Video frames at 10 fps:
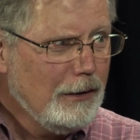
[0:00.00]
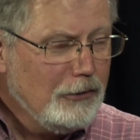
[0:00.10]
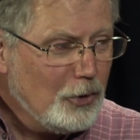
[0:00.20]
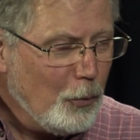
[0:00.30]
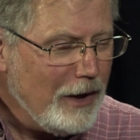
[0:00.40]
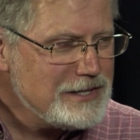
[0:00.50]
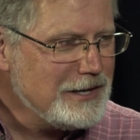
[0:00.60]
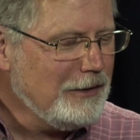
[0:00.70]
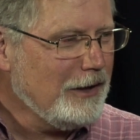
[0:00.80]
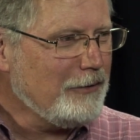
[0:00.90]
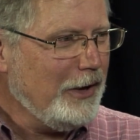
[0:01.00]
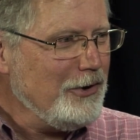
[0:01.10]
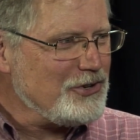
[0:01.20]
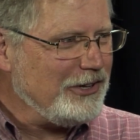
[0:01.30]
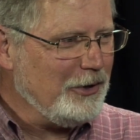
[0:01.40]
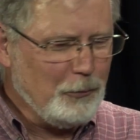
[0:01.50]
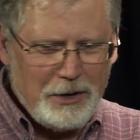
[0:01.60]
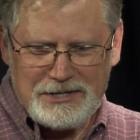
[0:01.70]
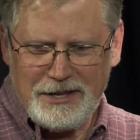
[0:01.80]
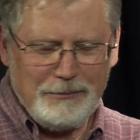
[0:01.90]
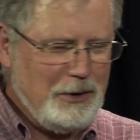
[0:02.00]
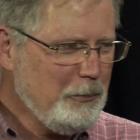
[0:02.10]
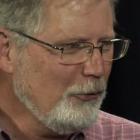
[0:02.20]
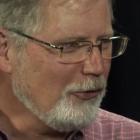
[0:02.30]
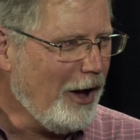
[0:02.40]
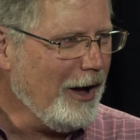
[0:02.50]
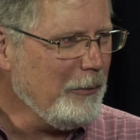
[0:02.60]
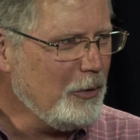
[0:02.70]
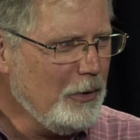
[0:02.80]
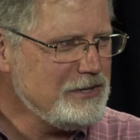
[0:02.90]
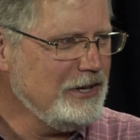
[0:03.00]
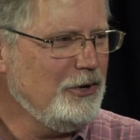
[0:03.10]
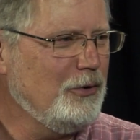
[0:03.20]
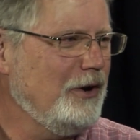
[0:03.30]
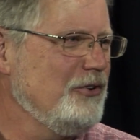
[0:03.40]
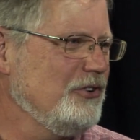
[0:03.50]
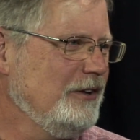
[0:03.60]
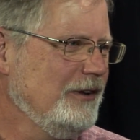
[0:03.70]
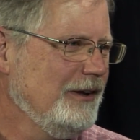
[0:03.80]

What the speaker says: you're wasting a lot of energy. You're wasting people's time. You're wasting your energy.